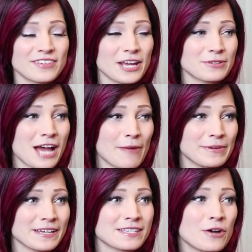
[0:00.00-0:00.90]
video
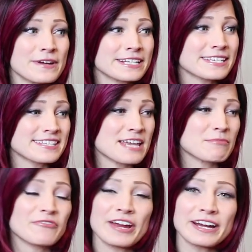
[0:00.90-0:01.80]
topic is going to
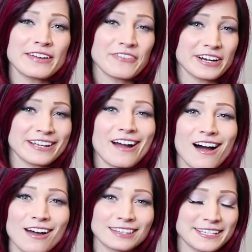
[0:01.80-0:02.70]
seem very, very
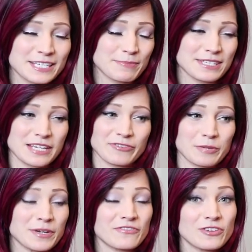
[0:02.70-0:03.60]
oddly specific,
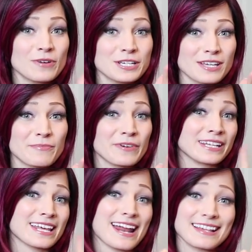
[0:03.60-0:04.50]
but if you are
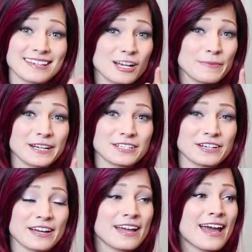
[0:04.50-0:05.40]
someone that has
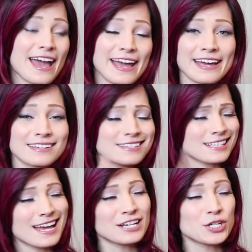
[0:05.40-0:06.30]
alopecia and
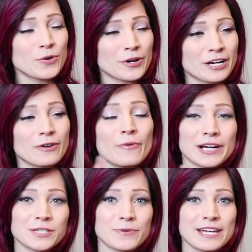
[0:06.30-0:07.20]
slash or
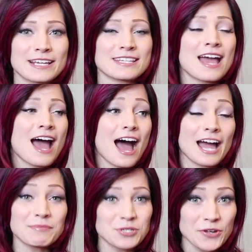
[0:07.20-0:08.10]
wears wigs,
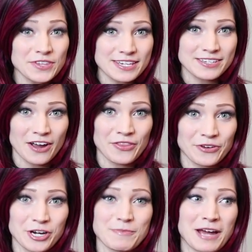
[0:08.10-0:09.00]
I'm sure this has gone
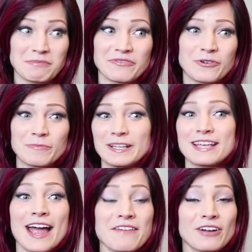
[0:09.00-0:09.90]
through your mind before because
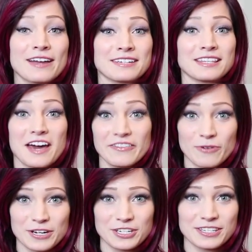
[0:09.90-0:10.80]
I have gotten a lot of
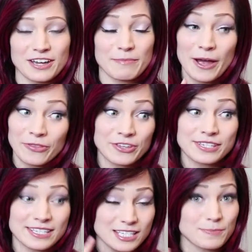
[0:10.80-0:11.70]
questions about
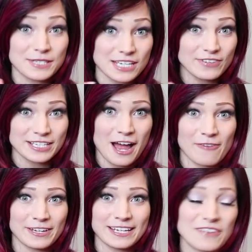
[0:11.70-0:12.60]
this specific
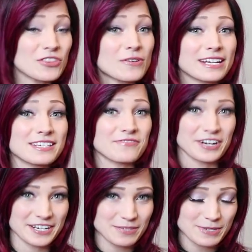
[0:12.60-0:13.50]
topic, even though it is
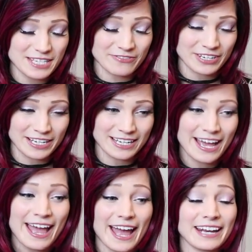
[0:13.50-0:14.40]
very specific.
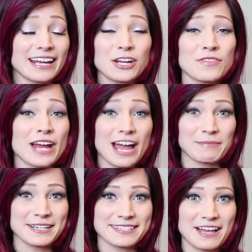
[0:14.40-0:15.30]
And I know that I
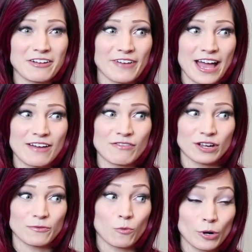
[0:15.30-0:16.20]
myself have
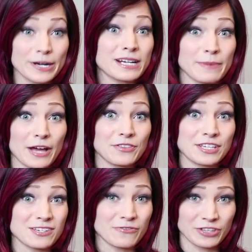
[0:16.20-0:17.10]
worried about
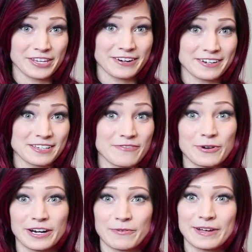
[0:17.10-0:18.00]
this over the years of
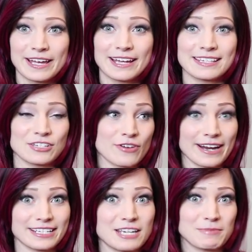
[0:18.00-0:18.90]
wearing wigs and trying
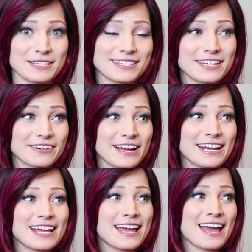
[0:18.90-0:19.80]
to keep it a
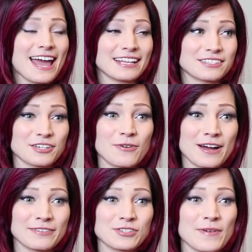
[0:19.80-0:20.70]
secret and so
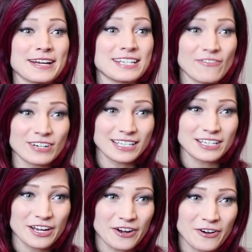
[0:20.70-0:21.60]
on, so I definitely
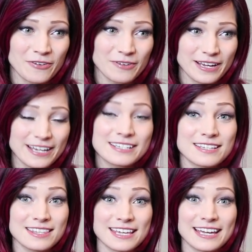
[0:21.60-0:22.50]
know it is
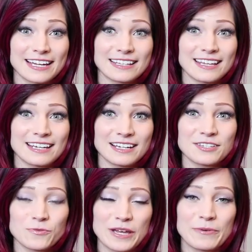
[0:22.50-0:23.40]
a thing that
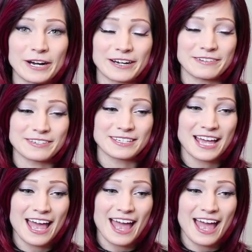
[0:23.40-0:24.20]
us wig wearers